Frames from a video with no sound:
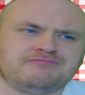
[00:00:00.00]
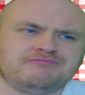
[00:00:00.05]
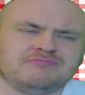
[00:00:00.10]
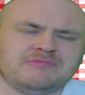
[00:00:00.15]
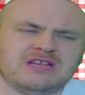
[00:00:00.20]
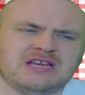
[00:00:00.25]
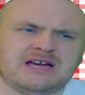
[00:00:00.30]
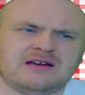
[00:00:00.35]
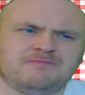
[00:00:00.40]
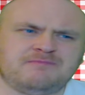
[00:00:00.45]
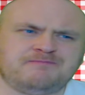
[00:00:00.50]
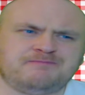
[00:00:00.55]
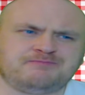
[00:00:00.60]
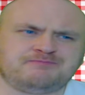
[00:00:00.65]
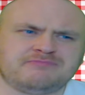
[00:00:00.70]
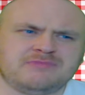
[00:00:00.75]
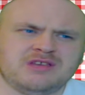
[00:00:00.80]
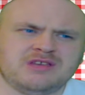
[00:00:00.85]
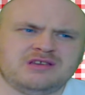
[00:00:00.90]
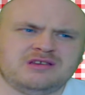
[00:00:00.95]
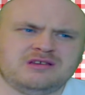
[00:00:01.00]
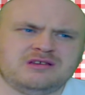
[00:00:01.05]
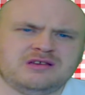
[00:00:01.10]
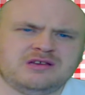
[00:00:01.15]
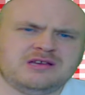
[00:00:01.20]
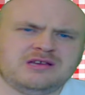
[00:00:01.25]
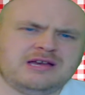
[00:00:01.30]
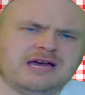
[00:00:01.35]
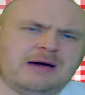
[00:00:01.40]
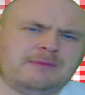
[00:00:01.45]
Yeah,
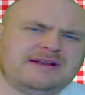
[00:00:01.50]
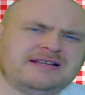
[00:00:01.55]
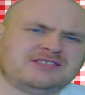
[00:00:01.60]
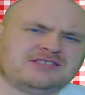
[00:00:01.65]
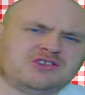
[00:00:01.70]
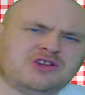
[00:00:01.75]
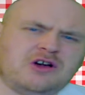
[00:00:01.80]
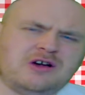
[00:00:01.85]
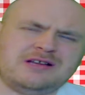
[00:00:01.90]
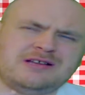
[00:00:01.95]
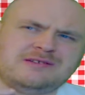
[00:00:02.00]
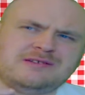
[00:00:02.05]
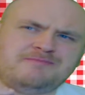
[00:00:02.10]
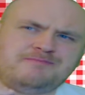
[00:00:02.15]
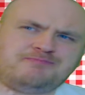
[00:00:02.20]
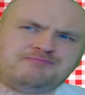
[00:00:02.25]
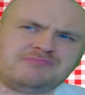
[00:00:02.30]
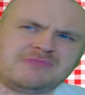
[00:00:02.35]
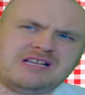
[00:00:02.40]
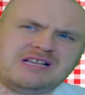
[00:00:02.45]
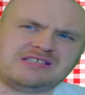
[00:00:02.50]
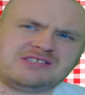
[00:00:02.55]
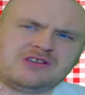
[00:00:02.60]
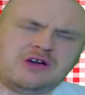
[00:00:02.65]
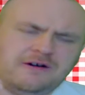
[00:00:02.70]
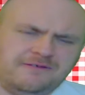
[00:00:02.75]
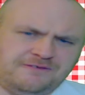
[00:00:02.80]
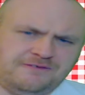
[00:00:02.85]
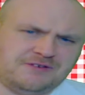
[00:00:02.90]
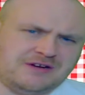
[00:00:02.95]
I mean, it's got a
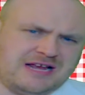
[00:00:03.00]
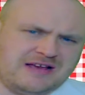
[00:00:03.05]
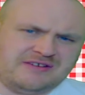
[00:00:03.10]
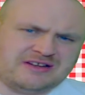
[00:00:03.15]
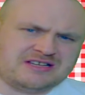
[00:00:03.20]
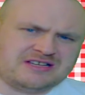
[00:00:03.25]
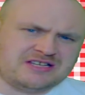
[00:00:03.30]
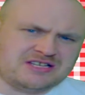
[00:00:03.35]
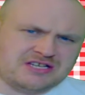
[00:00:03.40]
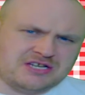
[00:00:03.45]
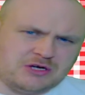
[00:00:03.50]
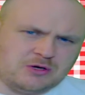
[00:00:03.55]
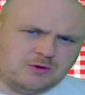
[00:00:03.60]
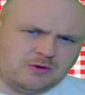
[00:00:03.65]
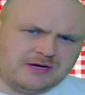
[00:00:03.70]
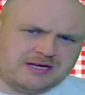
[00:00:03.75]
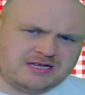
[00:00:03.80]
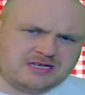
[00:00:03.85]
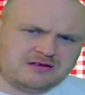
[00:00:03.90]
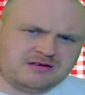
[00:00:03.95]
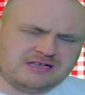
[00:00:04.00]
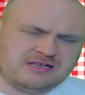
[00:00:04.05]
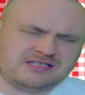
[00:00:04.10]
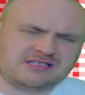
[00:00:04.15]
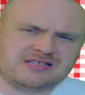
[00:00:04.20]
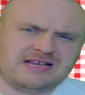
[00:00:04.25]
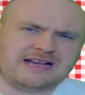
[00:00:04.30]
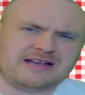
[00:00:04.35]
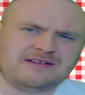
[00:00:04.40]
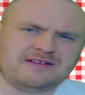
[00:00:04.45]
flavor to it. It's
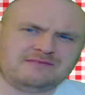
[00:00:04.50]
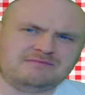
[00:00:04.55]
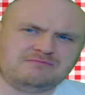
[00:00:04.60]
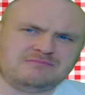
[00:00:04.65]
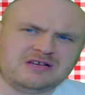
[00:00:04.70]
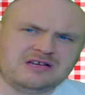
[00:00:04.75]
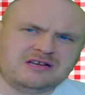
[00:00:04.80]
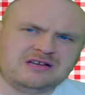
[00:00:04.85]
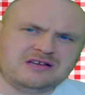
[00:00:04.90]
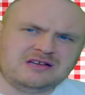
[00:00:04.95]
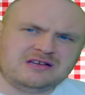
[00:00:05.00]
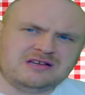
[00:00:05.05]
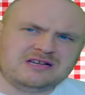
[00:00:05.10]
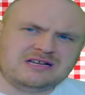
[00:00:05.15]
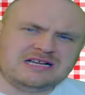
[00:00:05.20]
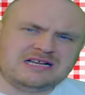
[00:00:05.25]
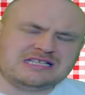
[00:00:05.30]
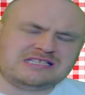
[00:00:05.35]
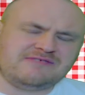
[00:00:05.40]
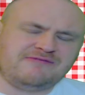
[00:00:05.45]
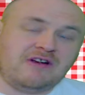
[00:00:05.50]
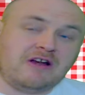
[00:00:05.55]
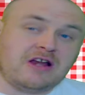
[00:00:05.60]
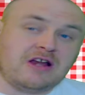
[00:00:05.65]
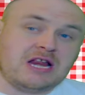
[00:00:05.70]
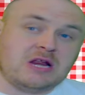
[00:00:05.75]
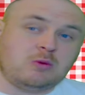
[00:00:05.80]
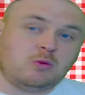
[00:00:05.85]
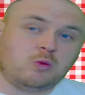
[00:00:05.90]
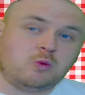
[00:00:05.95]
like it's a
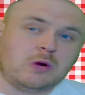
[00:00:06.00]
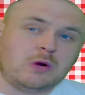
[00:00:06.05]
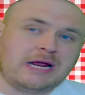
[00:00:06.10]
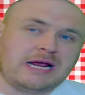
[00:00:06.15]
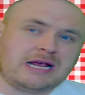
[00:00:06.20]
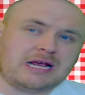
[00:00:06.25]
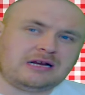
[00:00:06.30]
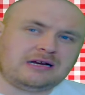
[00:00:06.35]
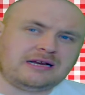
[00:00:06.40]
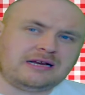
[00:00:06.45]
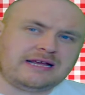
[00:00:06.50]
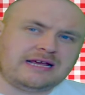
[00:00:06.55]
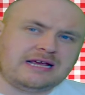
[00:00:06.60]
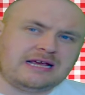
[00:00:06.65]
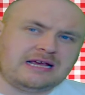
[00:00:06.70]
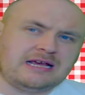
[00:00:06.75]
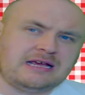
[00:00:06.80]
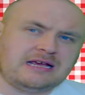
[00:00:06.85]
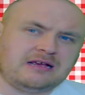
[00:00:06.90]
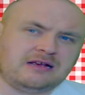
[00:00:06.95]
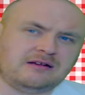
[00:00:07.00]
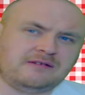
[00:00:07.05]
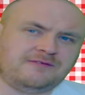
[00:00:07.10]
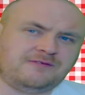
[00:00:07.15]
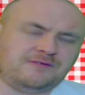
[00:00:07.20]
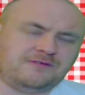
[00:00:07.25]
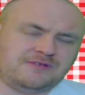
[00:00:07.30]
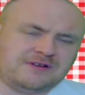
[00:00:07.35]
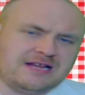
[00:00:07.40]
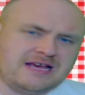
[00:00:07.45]
very weakly
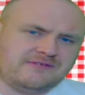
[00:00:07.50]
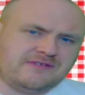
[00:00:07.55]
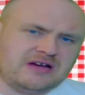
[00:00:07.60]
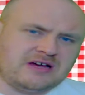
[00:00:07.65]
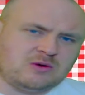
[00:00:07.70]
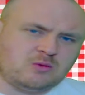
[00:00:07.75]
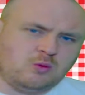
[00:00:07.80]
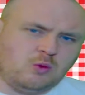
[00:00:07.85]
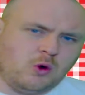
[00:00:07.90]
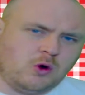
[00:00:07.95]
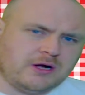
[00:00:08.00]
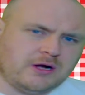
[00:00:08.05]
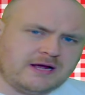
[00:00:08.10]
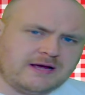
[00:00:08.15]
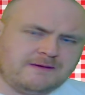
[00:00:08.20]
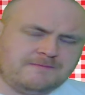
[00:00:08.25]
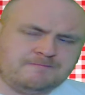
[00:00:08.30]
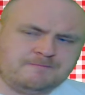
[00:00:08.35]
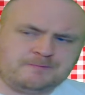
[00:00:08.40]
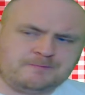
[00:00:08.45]
flavored water,